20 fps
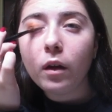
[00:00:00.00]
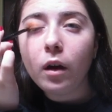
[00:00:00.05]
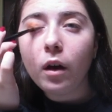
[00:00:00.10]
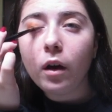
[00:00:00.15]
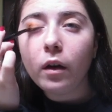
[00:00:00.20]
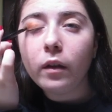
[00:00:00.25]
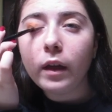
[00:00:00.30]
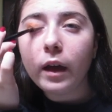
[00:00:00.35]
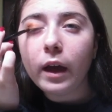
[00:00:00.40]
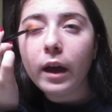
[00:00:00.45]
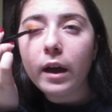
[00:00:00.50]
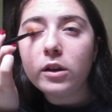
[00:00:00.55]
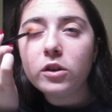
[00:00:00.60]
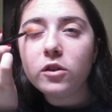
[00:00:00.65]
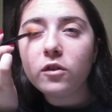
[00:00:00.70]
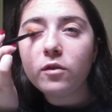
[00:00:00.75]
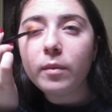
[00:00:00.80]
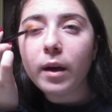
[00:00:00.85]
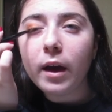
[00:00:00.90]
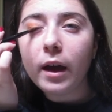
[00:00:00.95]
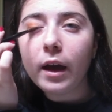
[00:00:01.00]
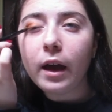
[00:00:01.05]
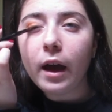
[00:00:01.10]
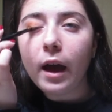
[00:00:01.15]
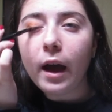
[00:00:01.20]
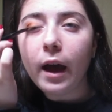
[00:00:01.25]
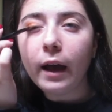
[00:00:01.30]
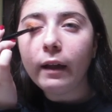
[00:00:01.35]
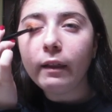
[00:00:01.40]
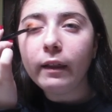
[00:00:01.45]
on the edge of my
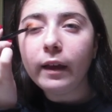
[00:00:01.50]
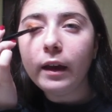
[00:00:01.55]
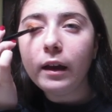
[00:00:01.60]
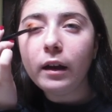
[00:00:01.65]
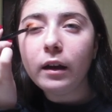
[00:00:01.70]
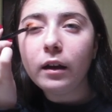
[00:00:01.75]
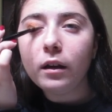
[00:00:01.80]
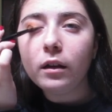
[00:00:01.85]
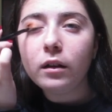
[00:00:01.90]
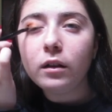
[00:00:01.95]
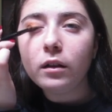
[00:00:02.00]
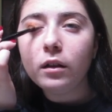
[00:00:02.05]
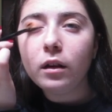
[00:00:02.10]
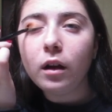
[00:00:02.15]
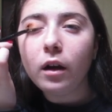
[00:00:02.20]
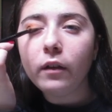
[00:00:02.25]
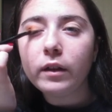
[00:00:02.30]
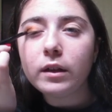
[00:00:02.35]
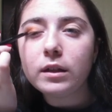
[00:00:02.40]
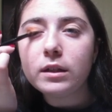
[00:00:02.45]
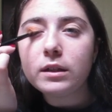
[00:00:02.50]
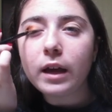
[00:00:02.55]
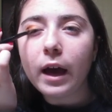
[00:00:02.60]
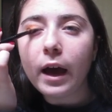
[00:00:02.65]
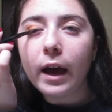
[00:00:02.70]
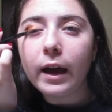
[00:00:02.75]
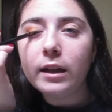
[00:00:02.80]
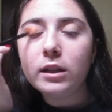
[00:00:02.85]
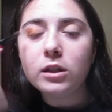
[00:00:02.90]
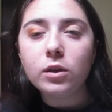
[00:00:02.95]
eyelid on the
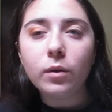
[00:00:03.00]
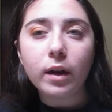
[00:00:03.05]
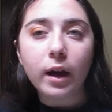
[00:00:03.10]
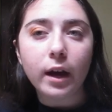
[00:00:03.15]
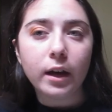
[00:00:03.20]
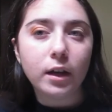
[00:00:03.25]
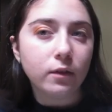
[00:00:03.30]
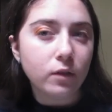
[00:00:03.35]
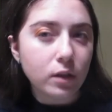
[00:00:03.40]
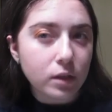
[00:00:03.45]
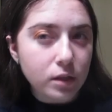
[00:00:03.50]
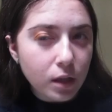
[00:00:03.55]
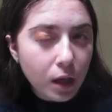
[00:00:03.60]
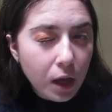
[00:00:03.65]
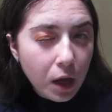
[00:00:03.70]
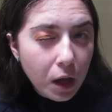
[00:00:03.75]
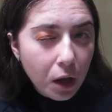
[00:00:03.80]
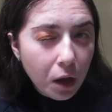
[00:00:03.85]
side, so it kind of just